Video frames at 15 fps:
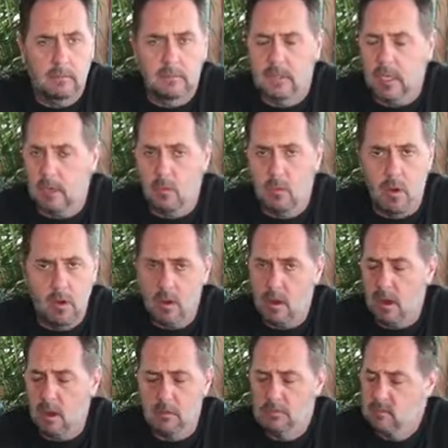there were
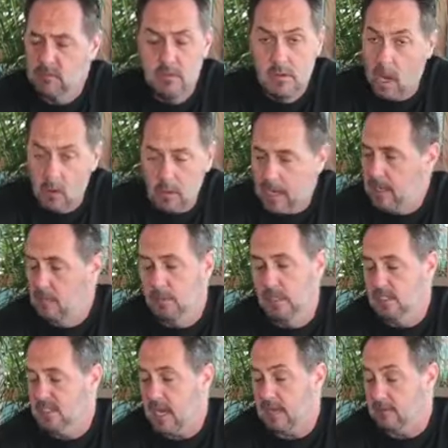no
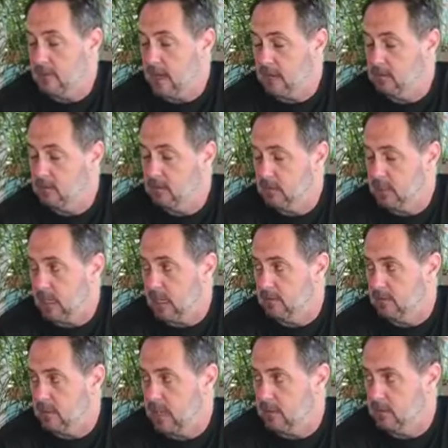animals
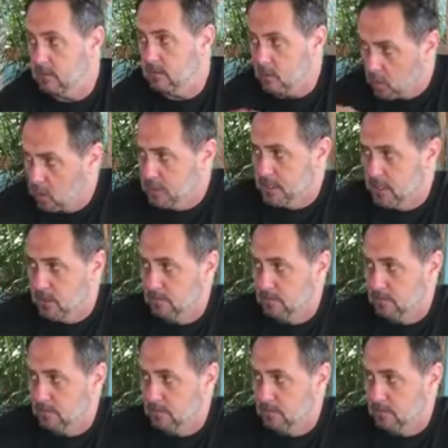at that waterhole.